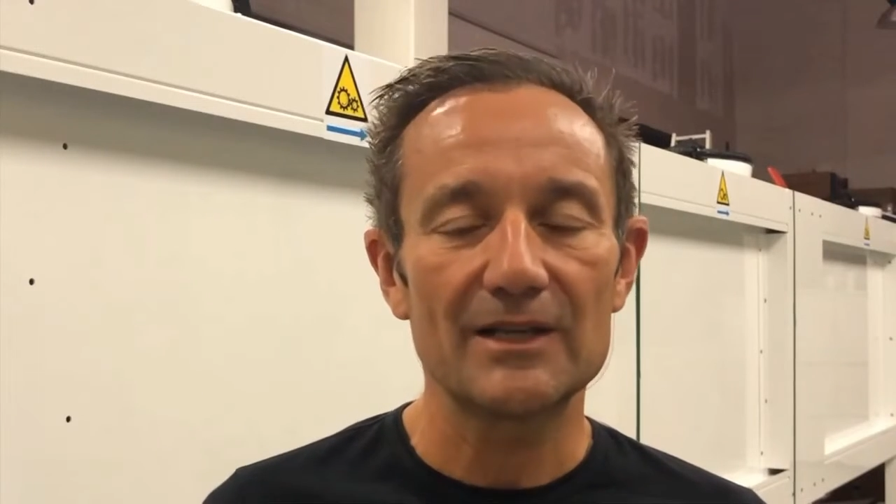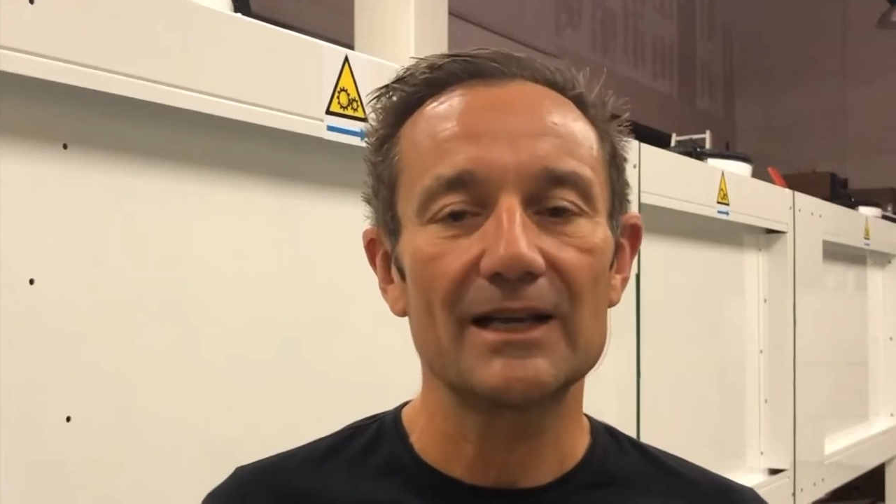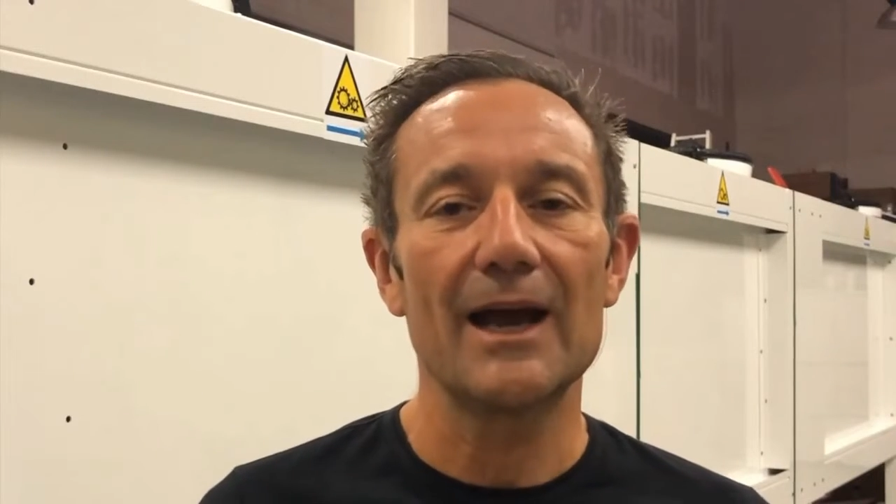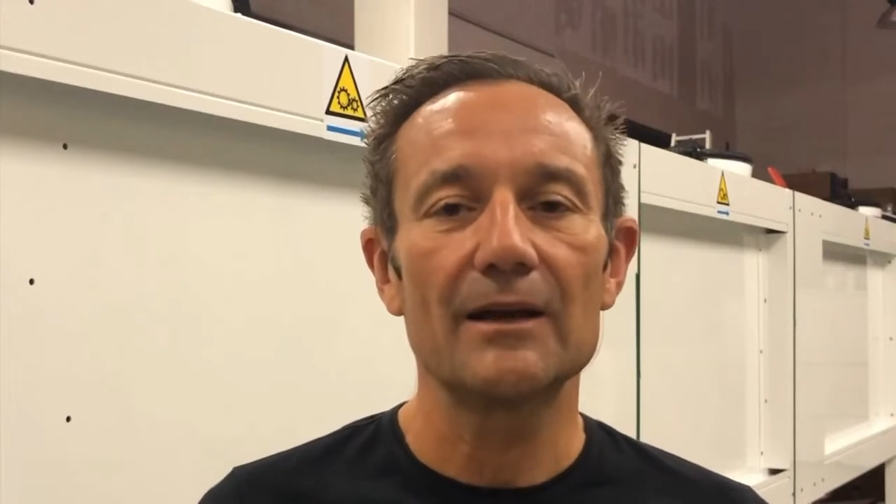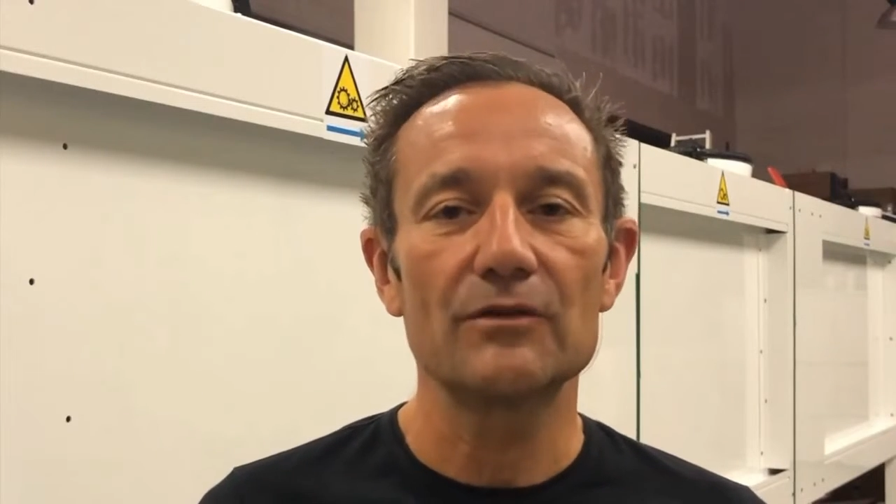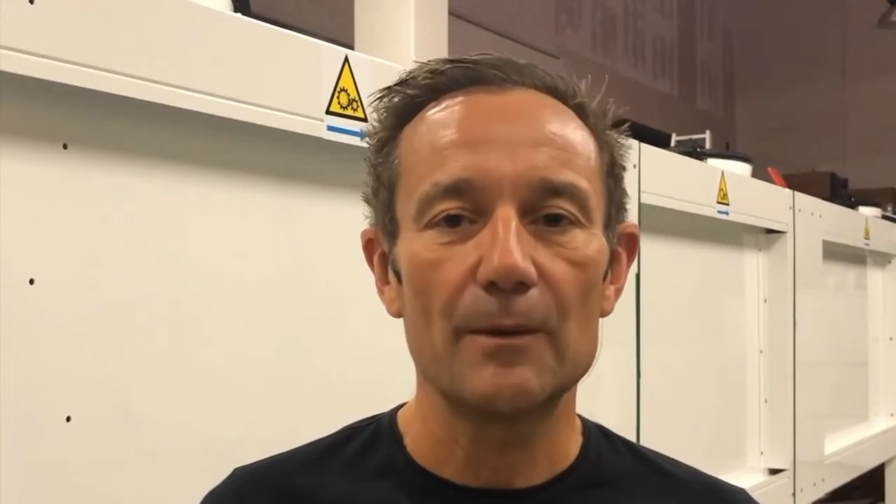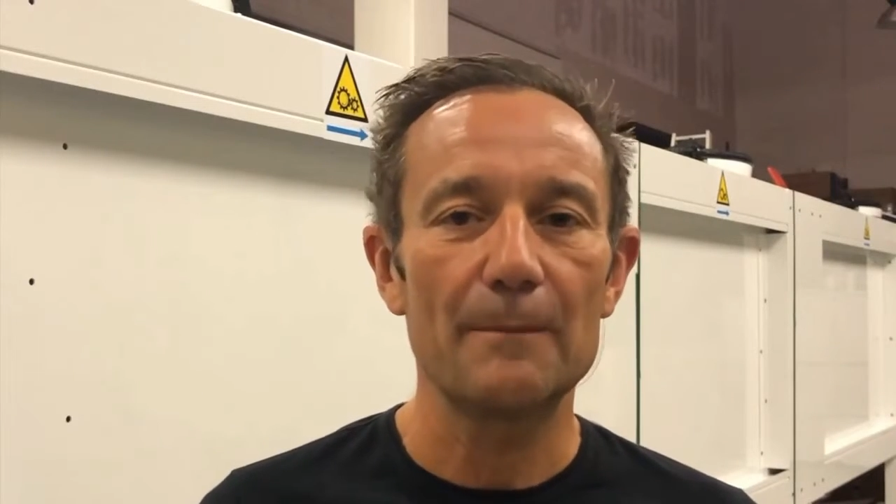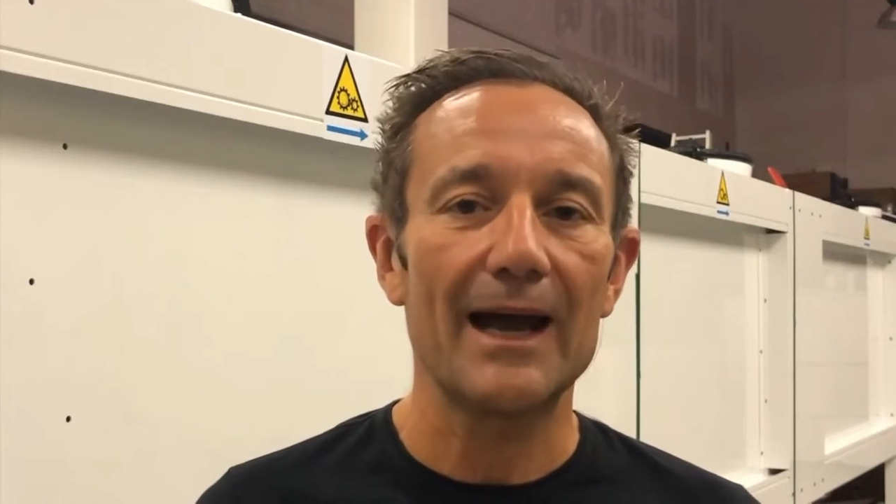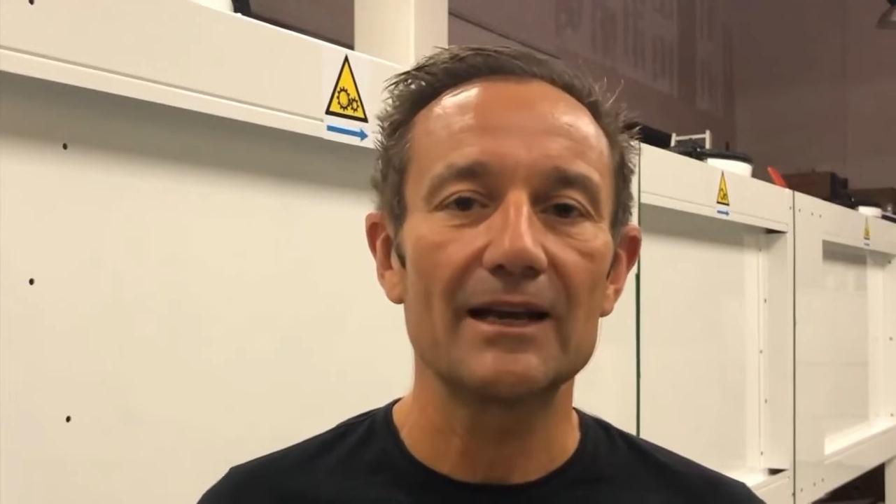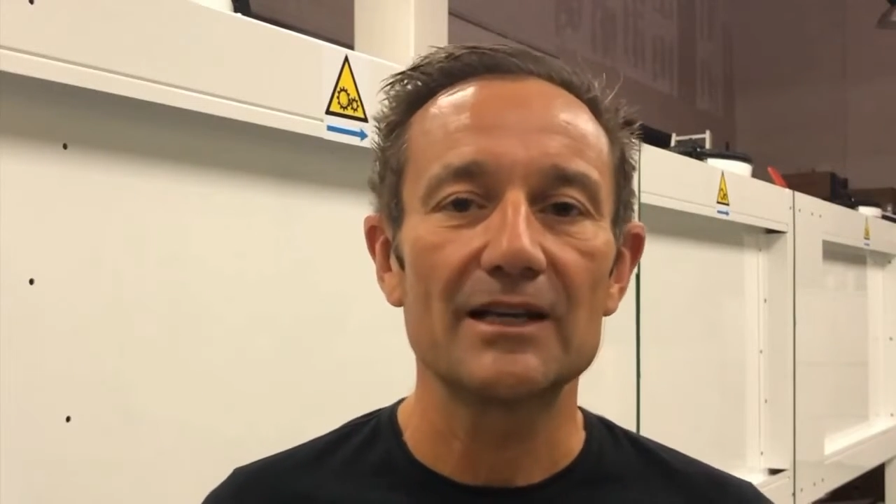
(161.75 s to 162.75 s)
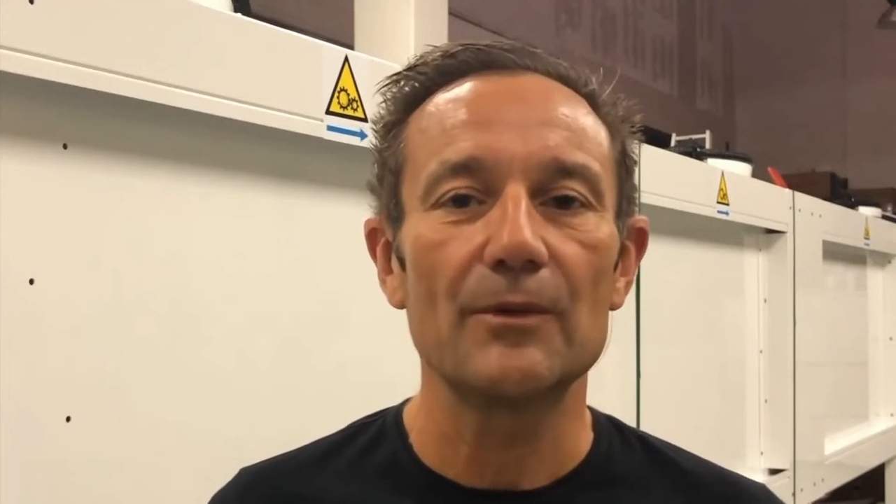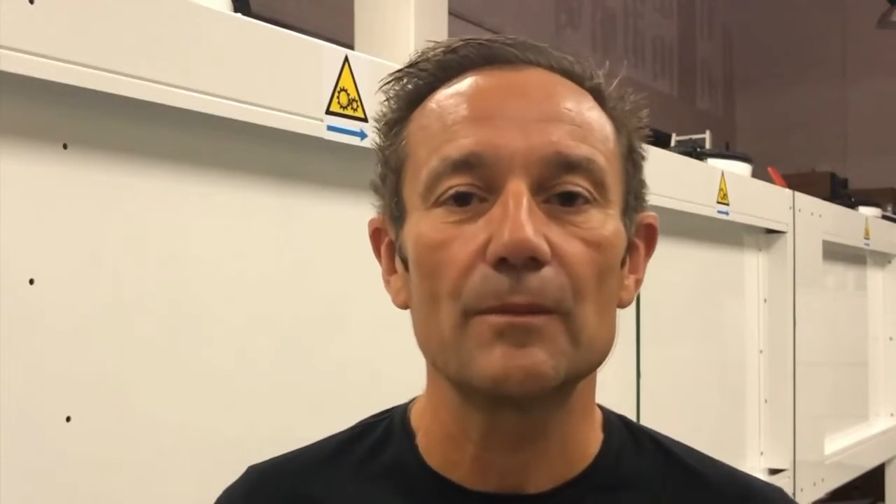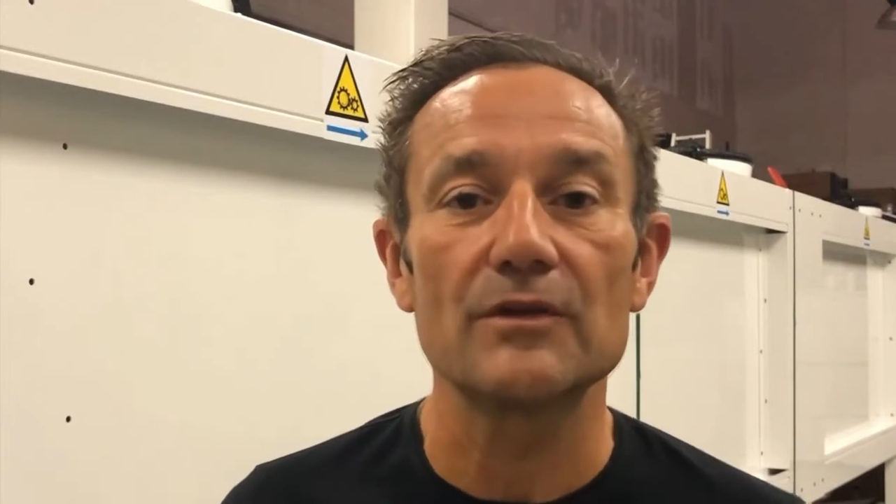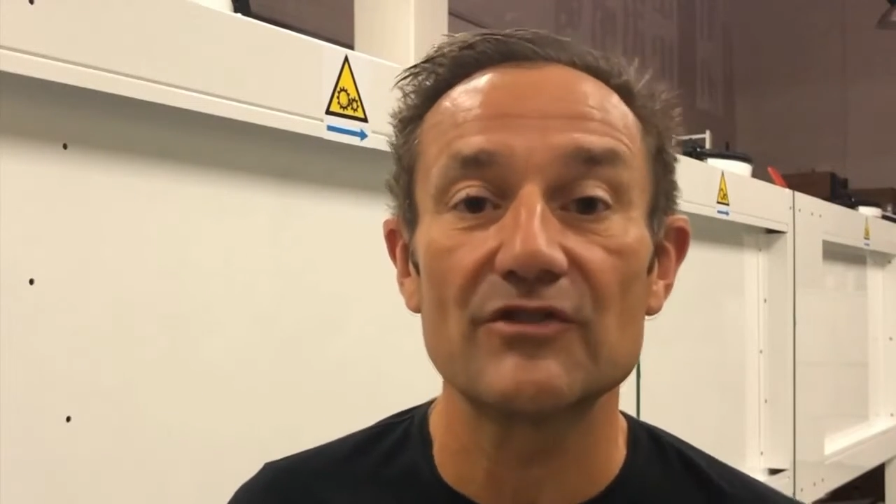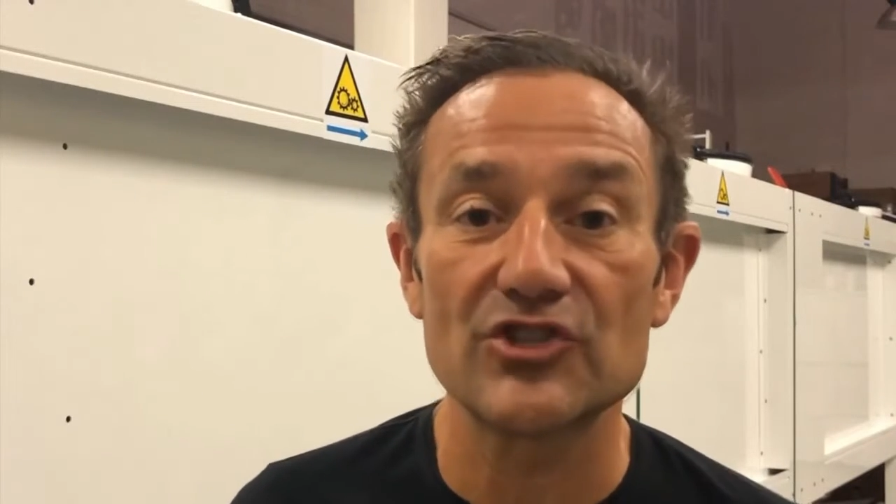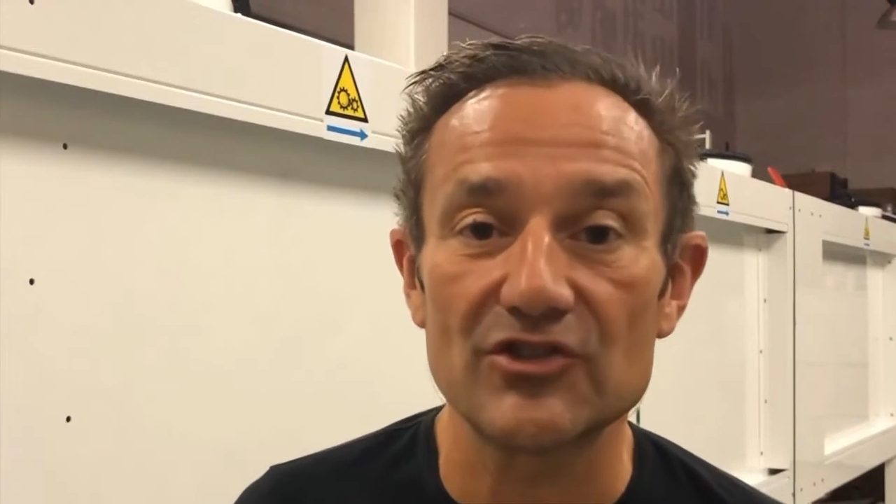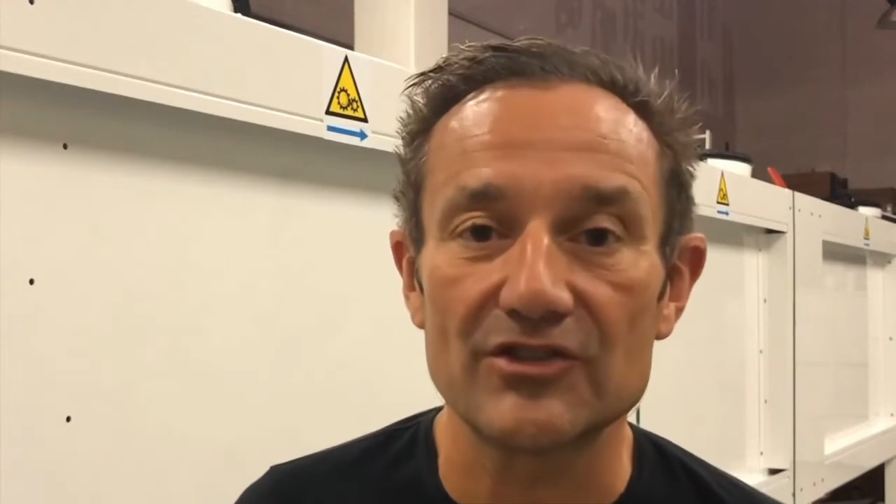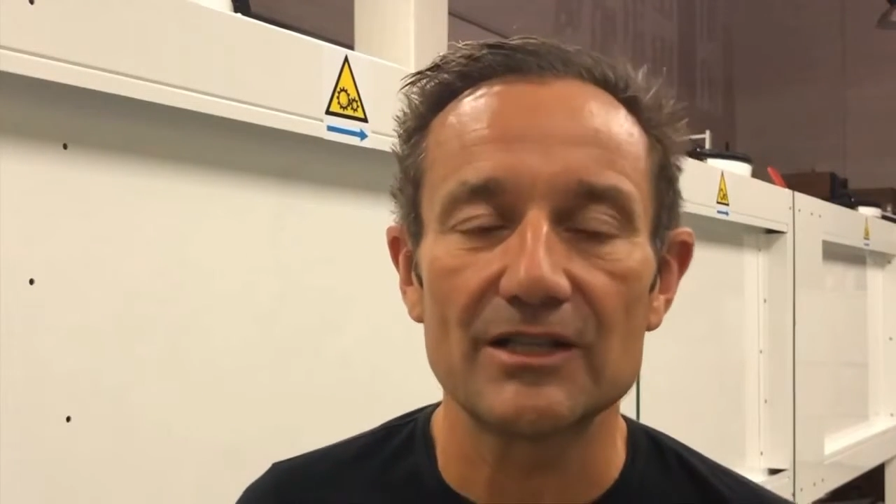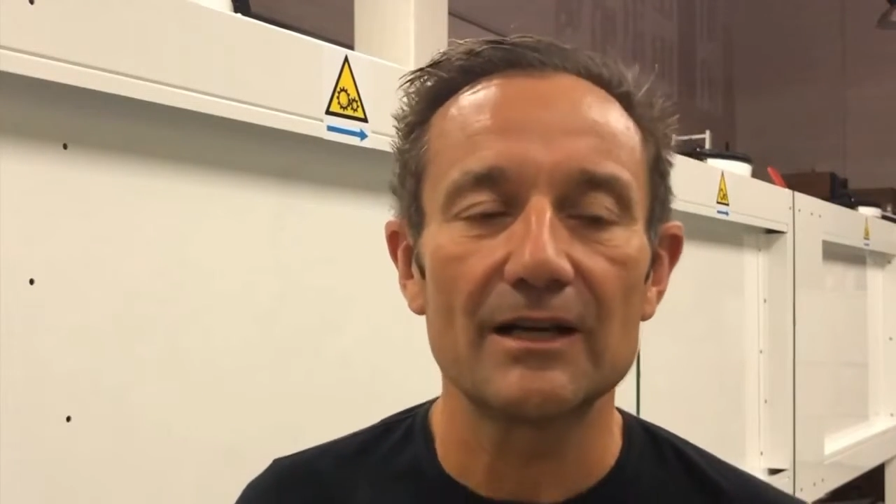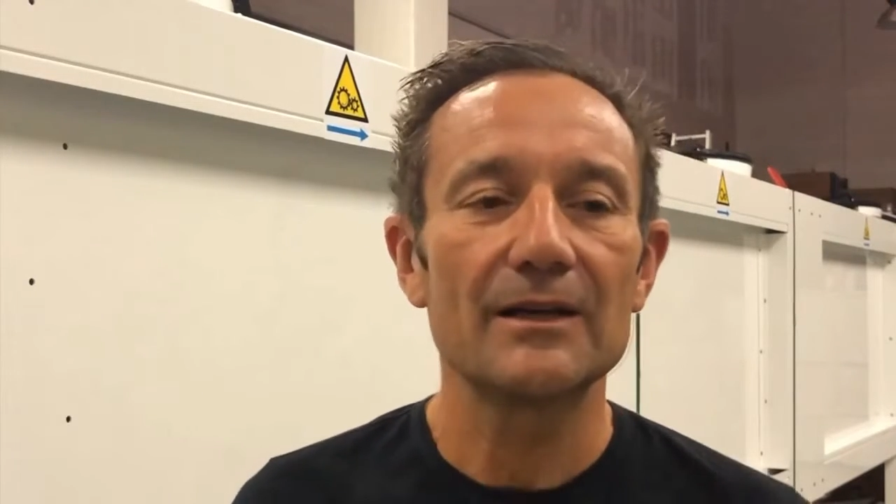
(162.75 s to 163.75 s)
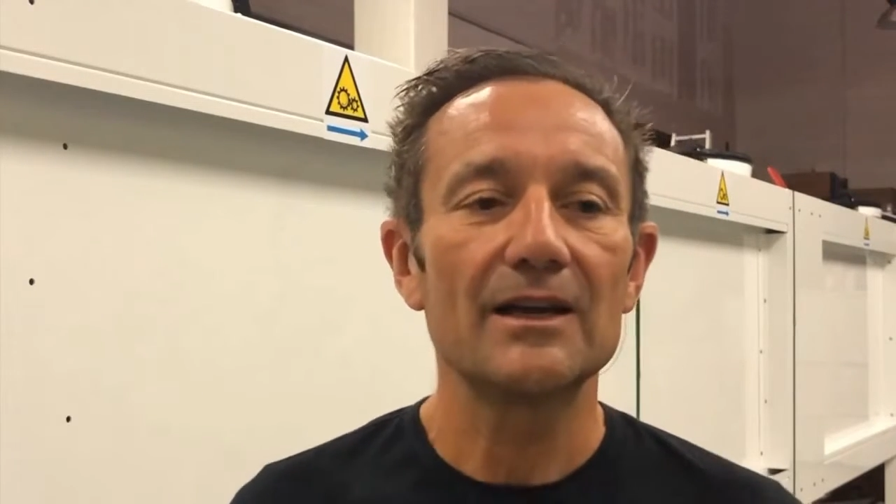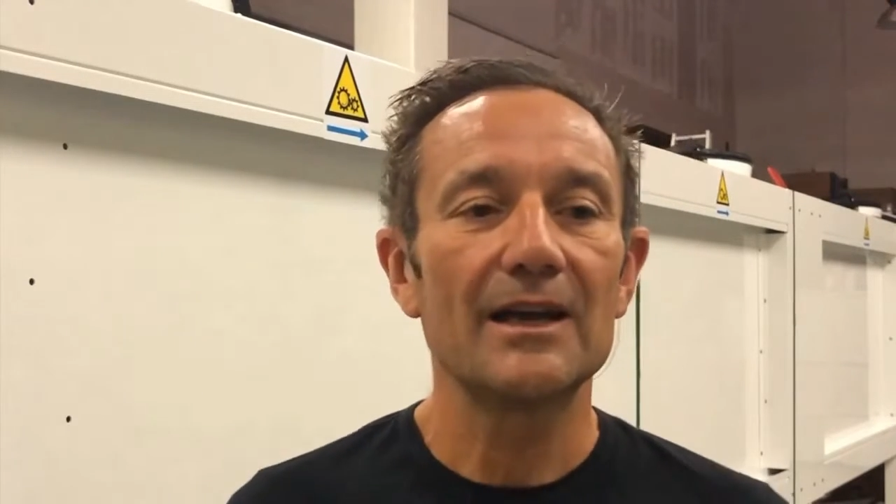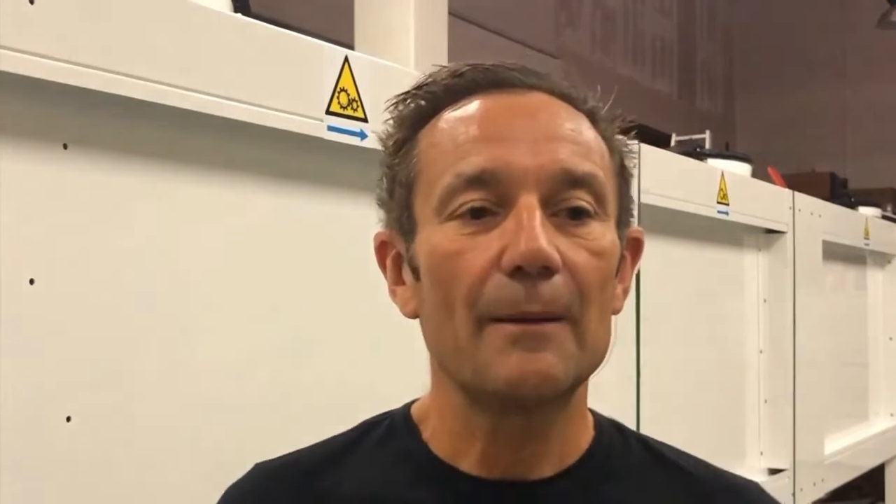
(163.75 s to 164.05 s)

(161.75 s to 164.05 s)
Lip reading: designed for maximum efficiency in the